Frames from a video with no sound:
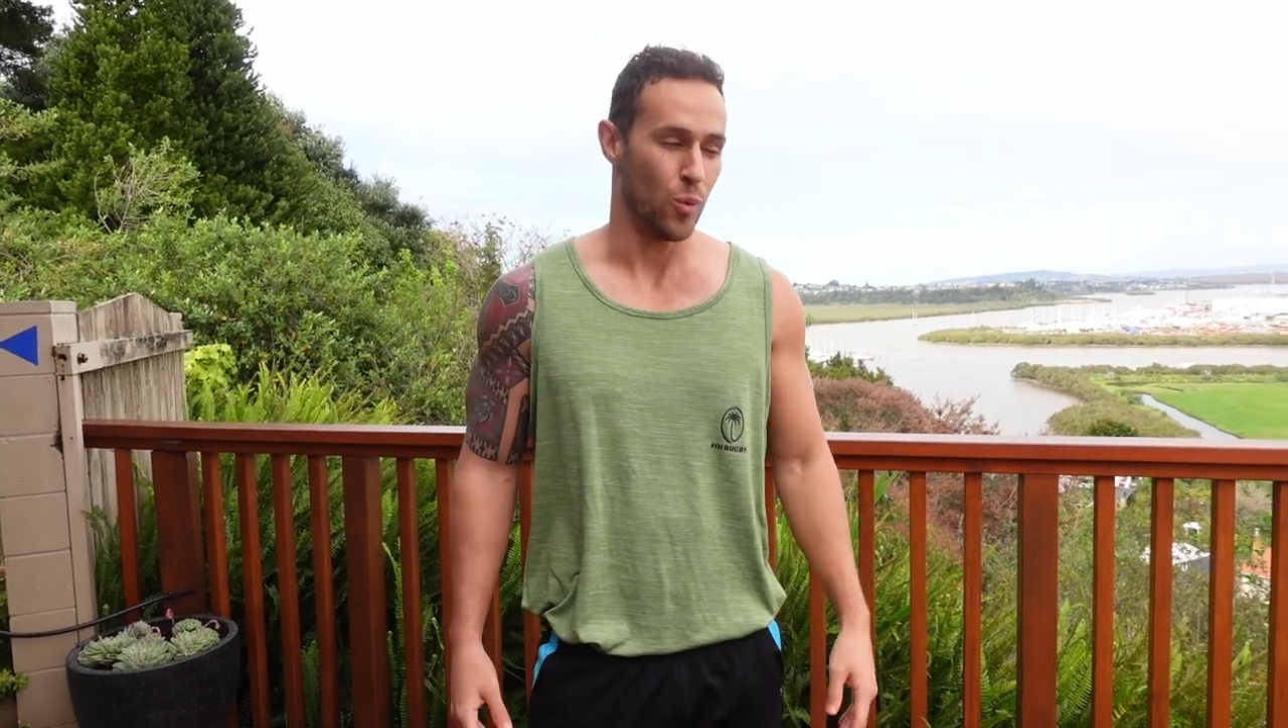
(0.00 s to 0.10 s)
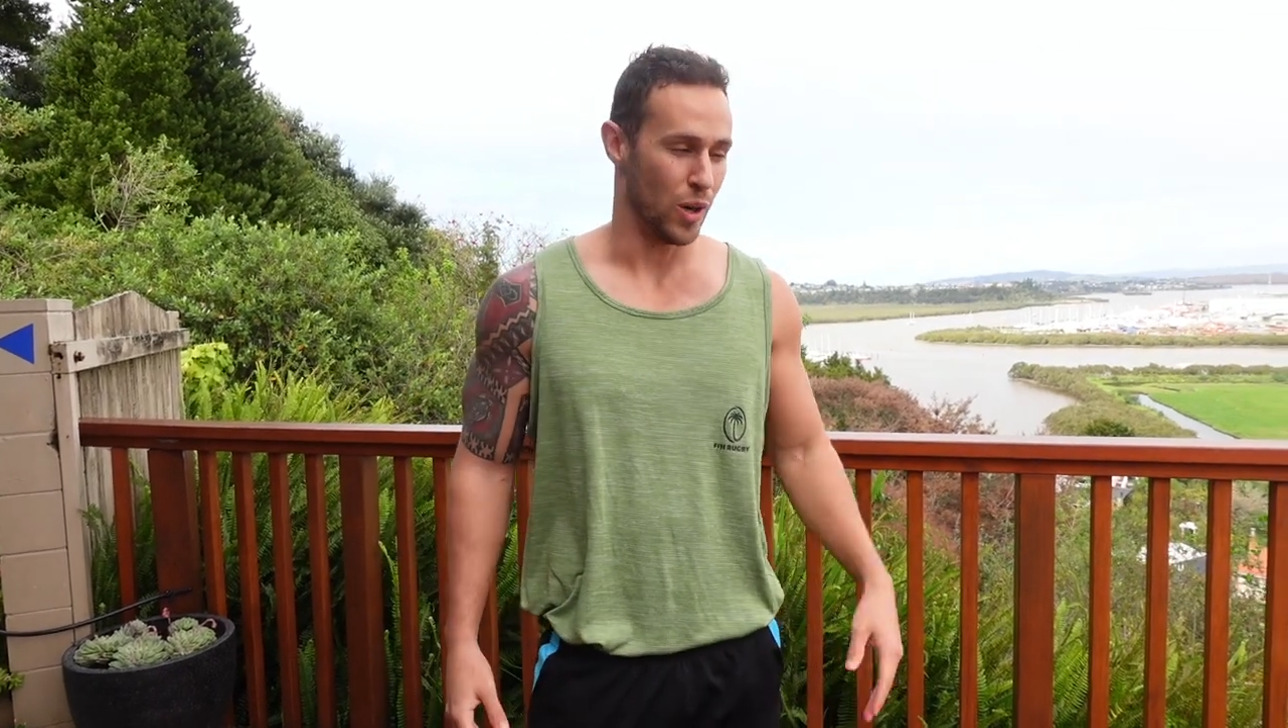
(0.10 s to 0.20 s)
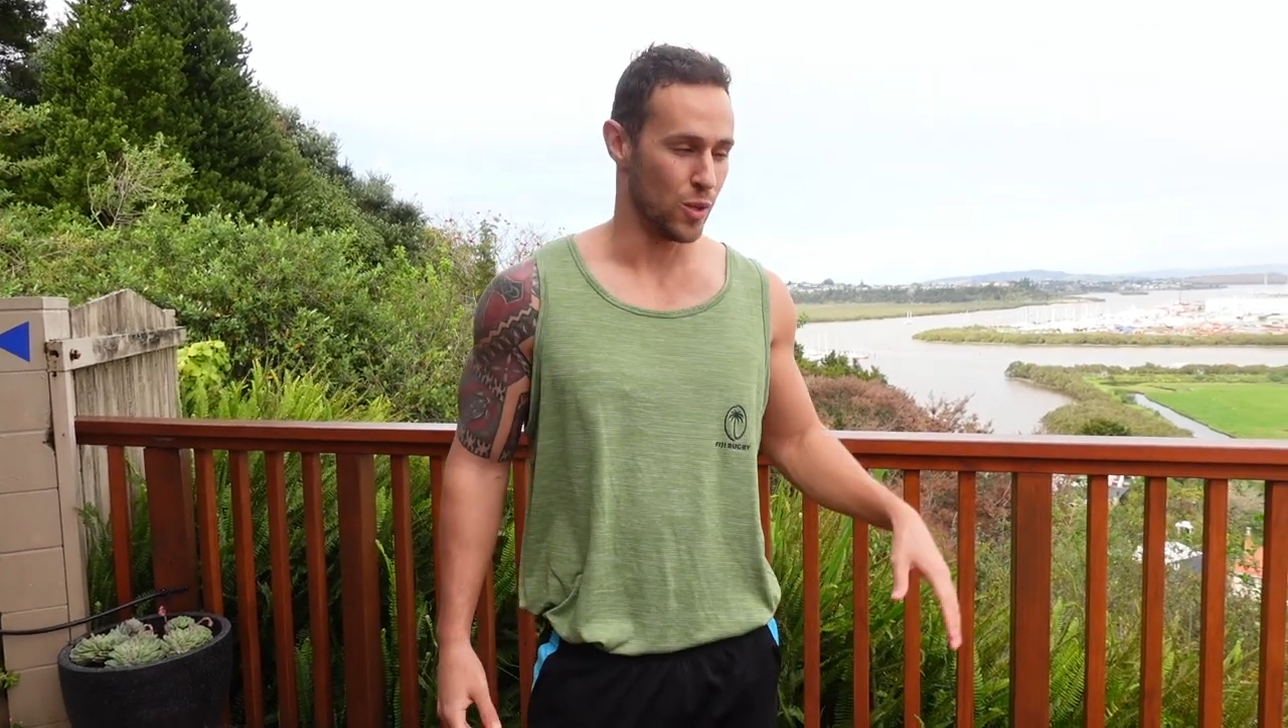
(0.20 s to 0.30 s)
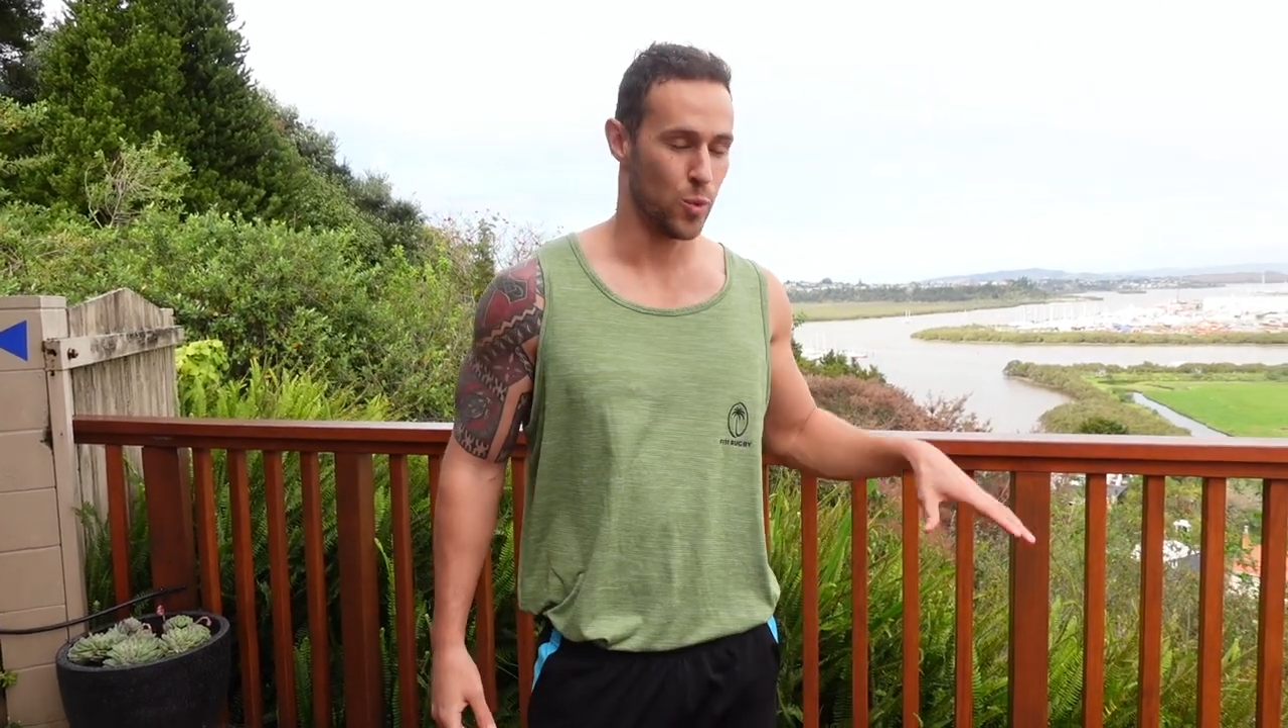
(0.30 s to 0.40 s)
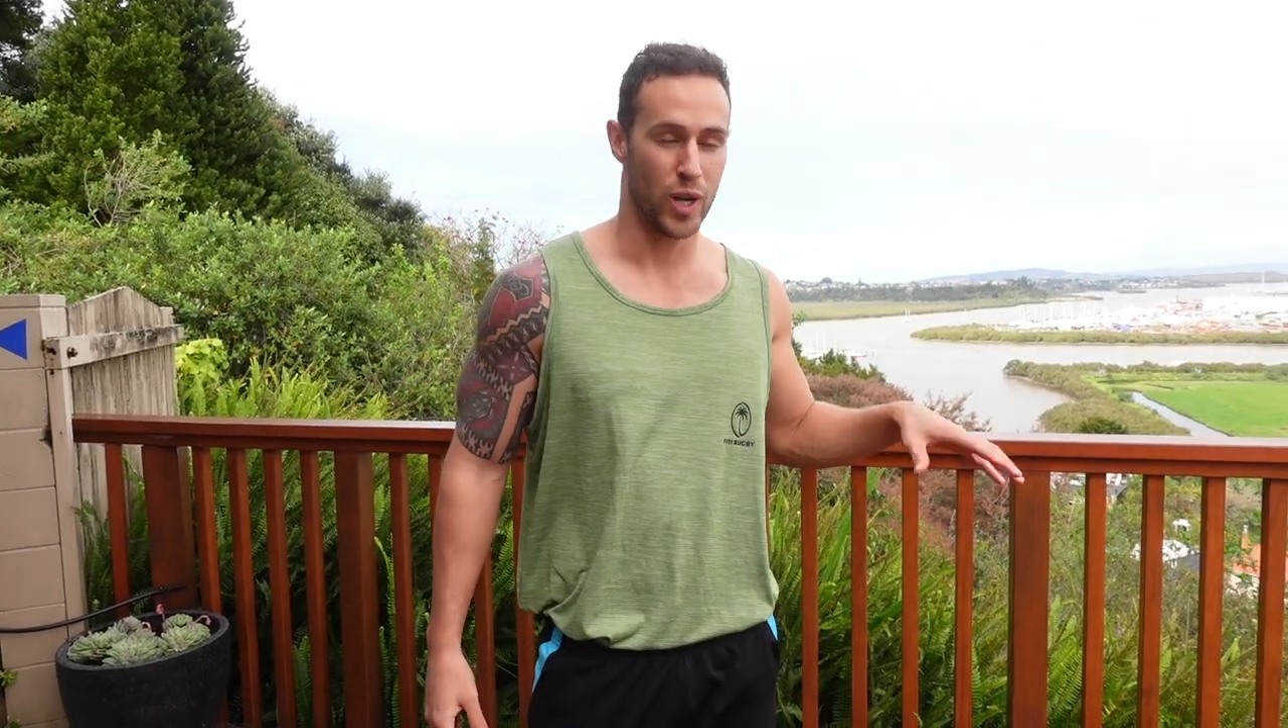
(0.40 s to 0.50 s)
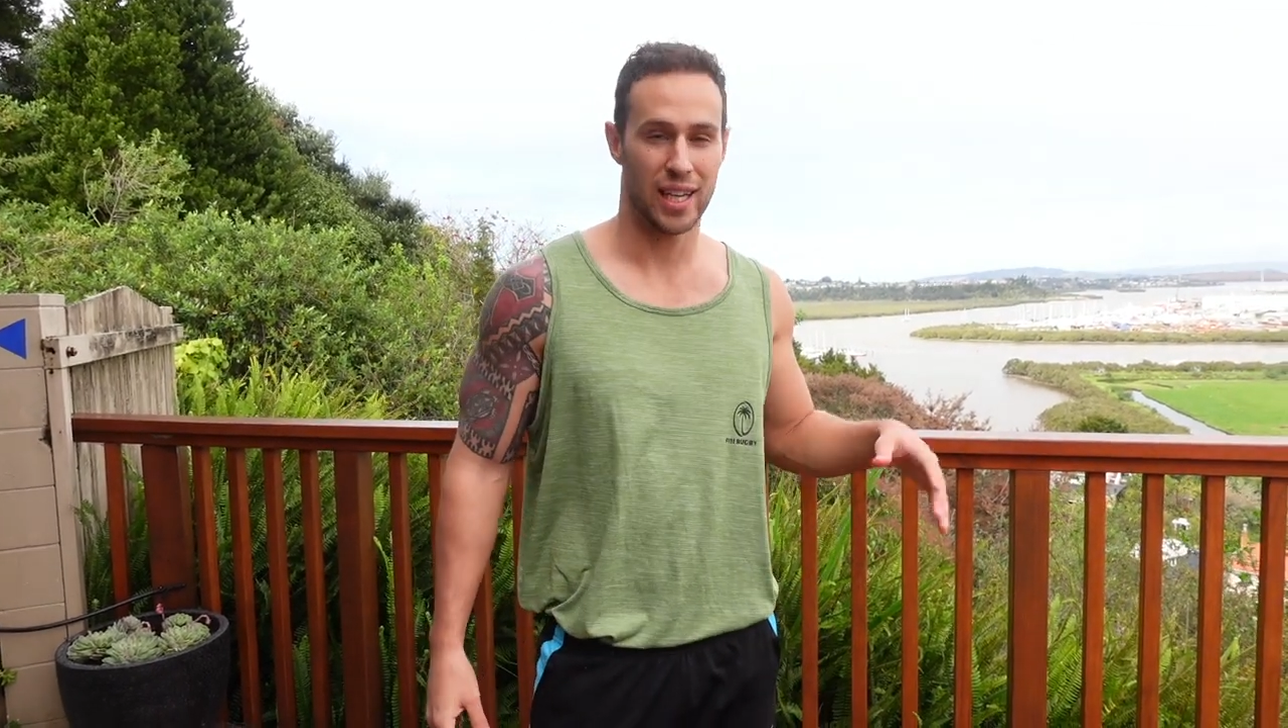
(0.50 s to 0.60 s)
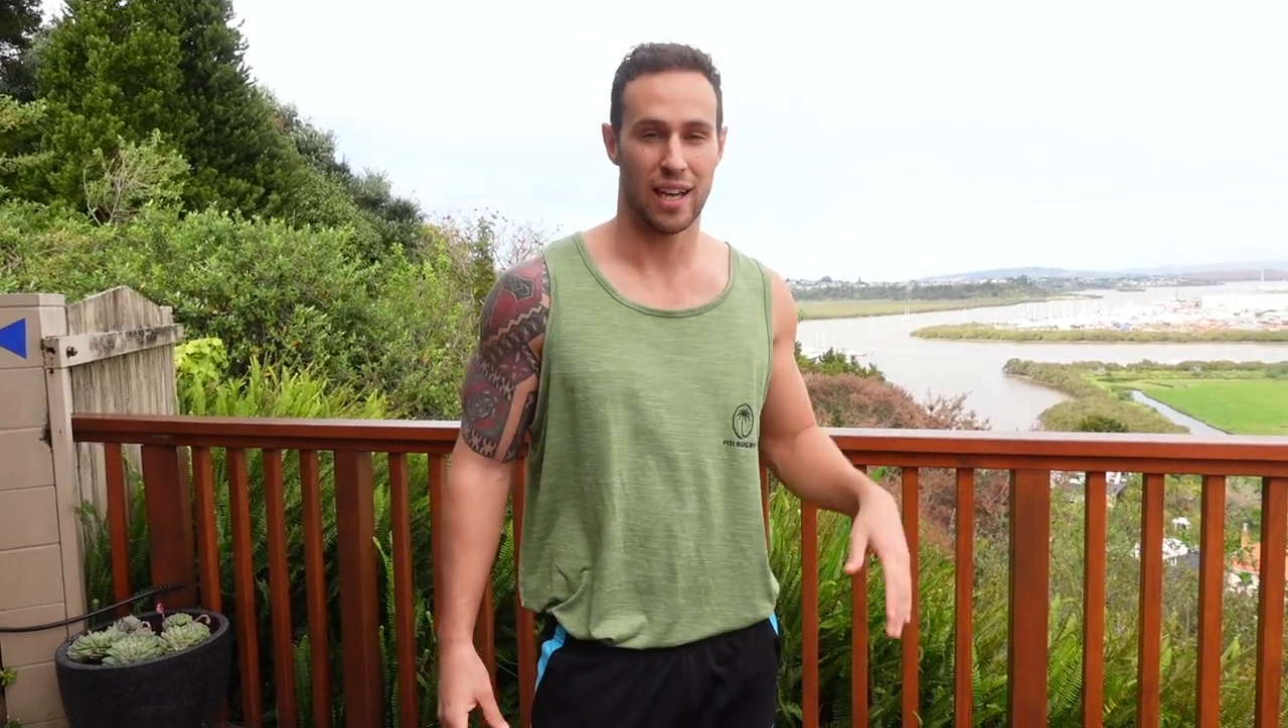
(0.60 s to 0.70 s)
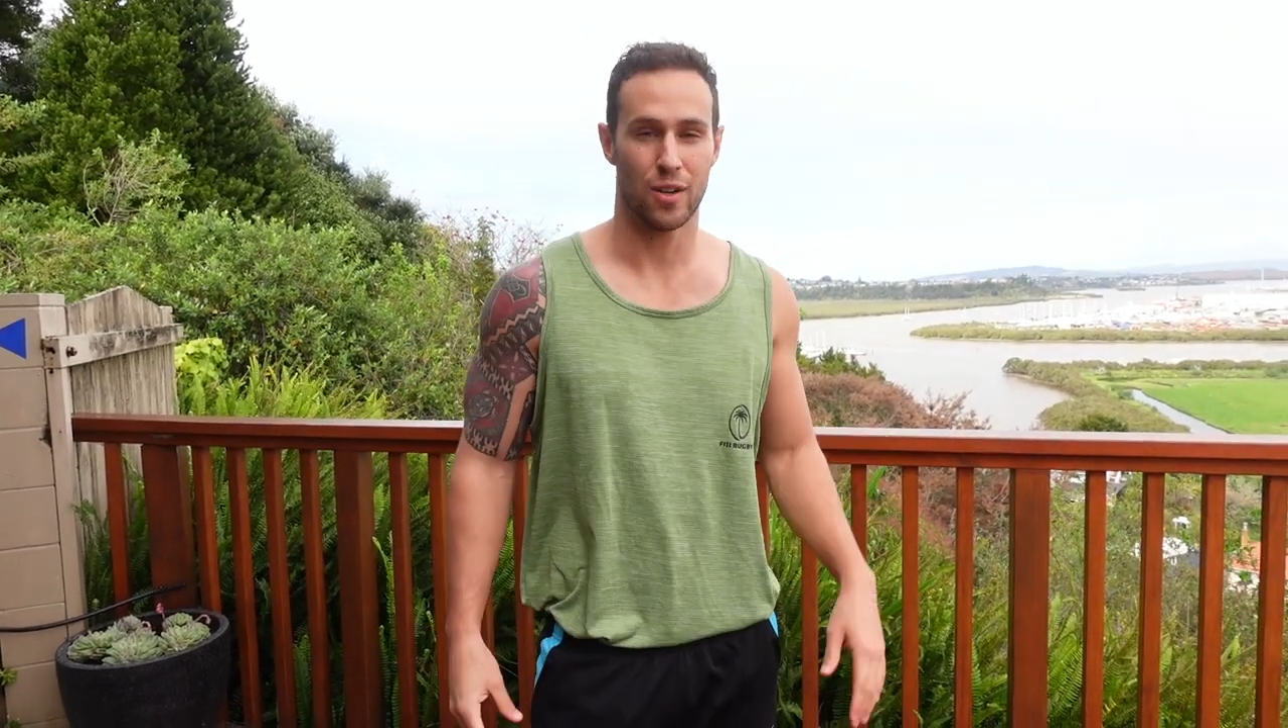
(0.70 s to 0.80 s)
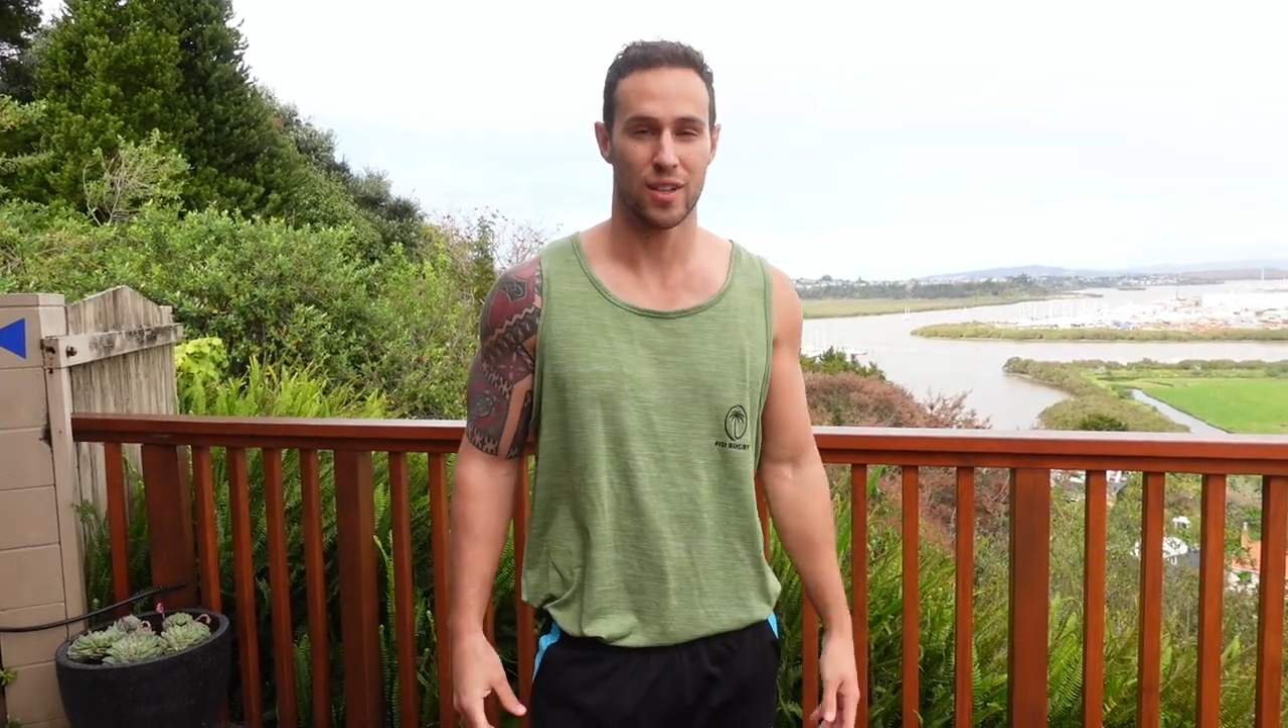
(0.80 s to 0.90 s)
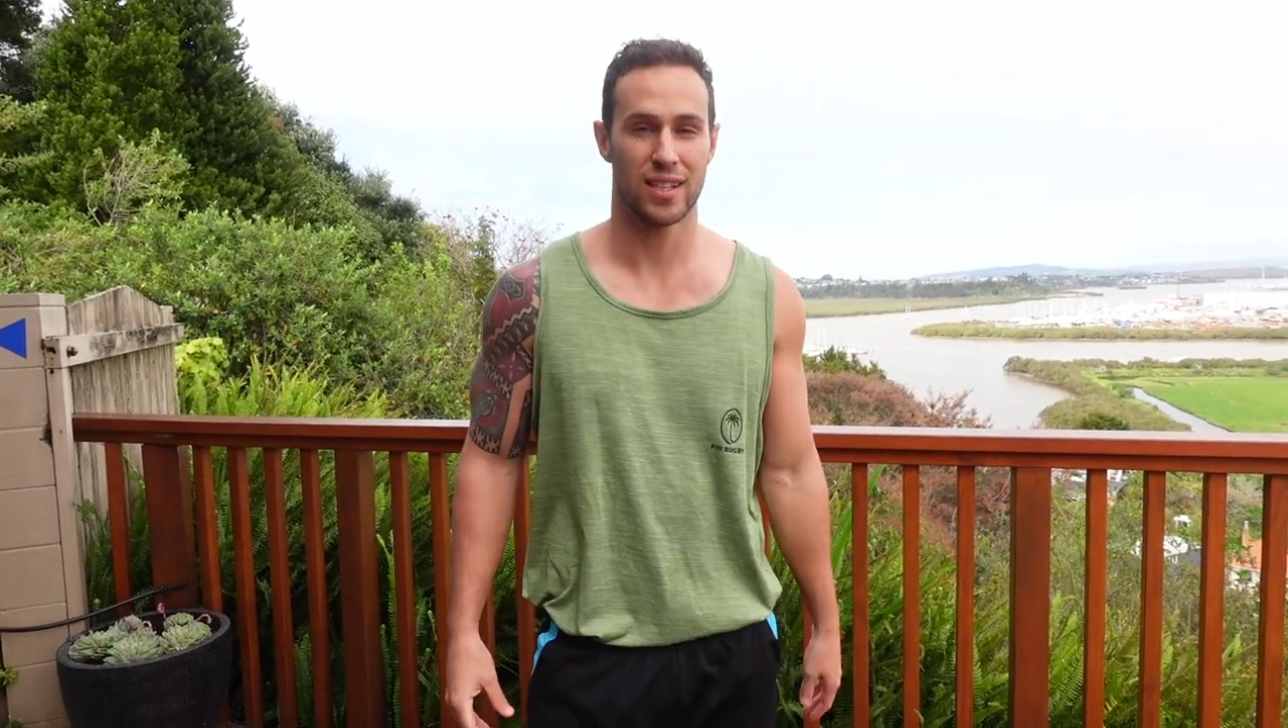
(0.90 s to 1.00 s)
where I was working
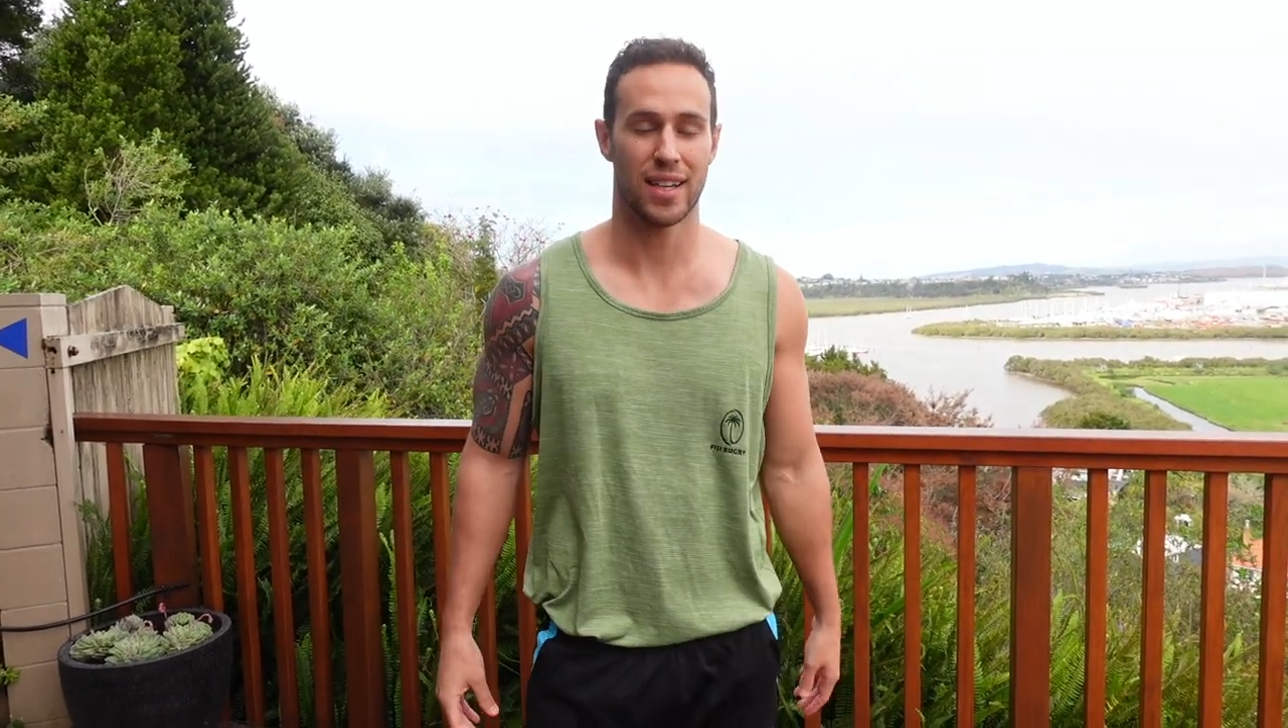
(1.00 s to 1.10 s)
out on the